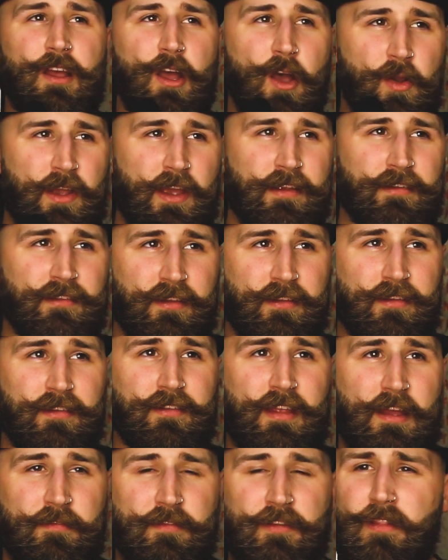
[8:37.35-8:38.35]
okay, is
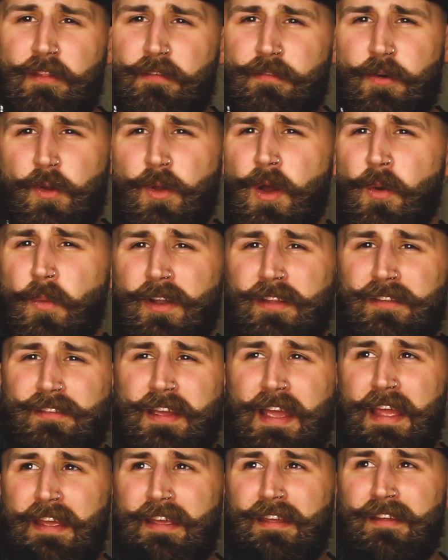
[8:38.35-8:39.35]
this definitely the photo I want to
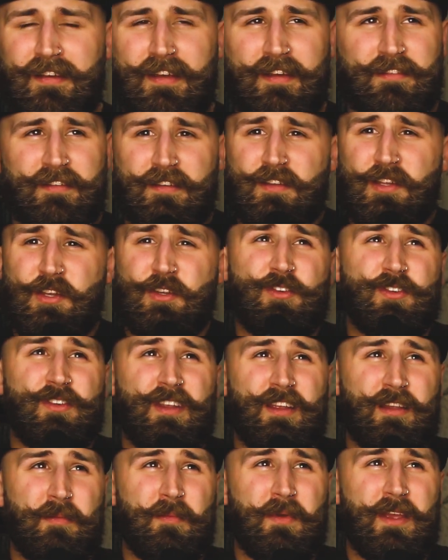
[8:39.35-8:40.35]
take? Is this
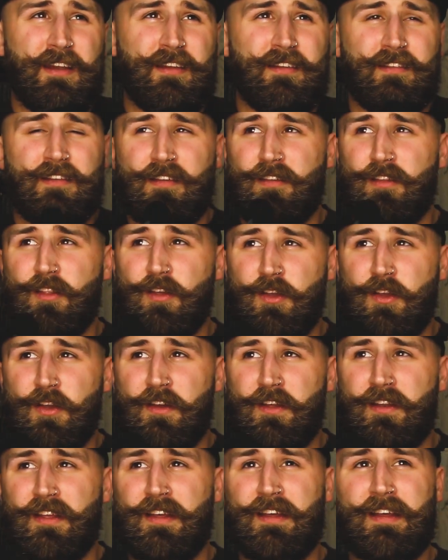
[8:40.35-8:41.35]
interesting to me? Does this look
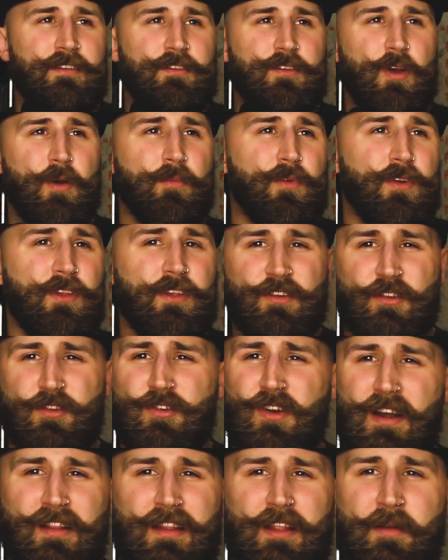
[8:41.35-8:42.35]
good? So I'm really just
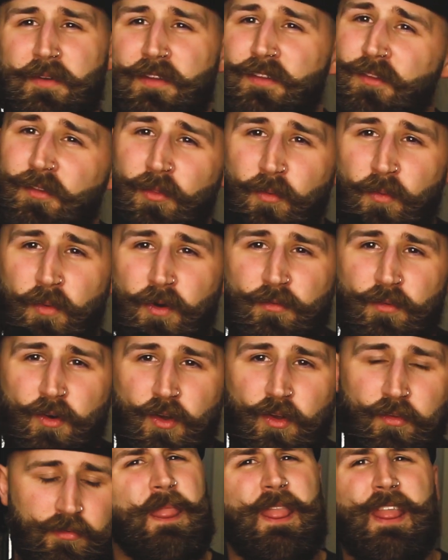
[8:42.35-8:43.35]
trying to limit it to the 1
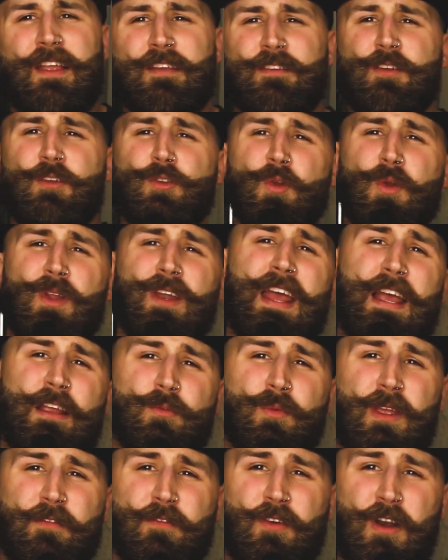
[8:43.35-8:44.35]
roll. So tune in
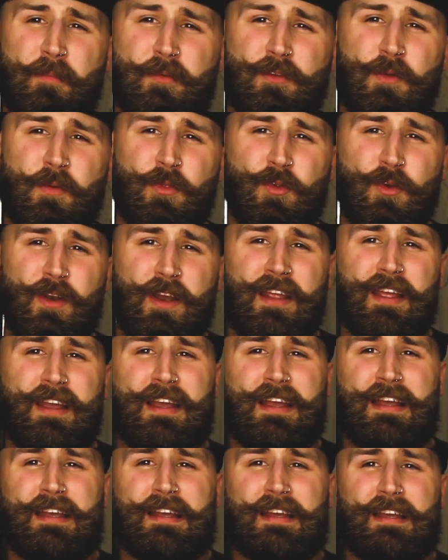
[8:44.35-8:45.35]
next week for episode 3.
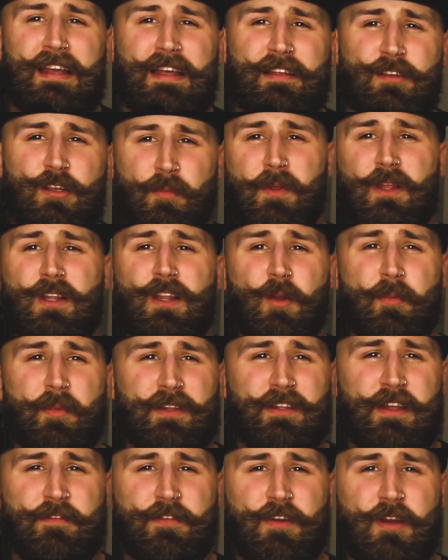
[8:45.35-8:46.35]
It's going to be a little
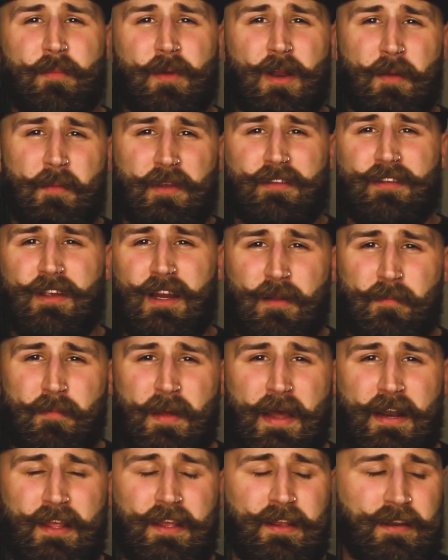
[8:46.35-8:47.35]
bit different, but I'm excited
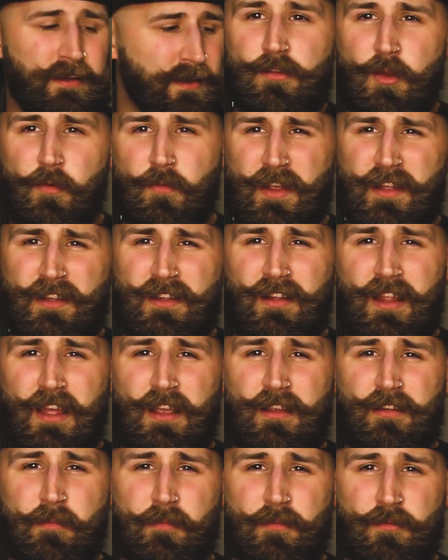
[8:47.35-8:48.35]
about it. Don't forget to
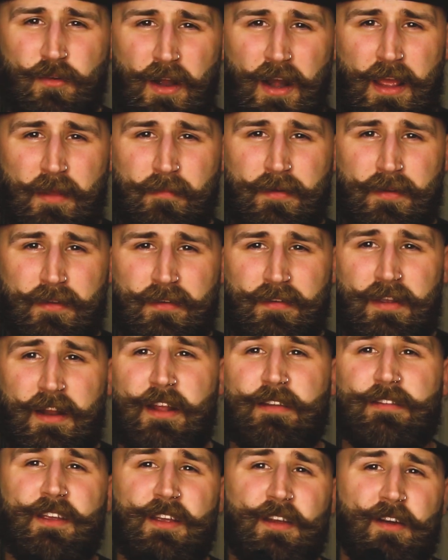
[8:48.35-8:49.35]
like and subscribe.
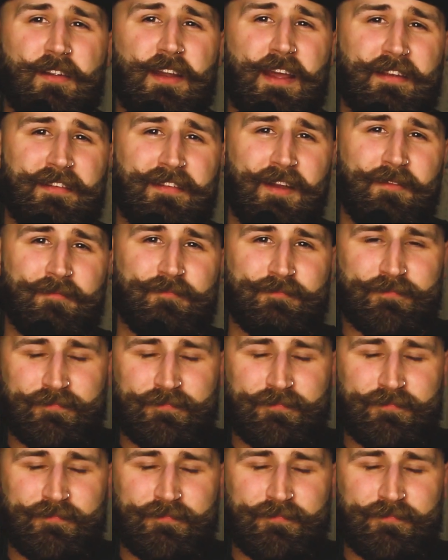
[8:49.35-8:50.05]
I'll see you all next time.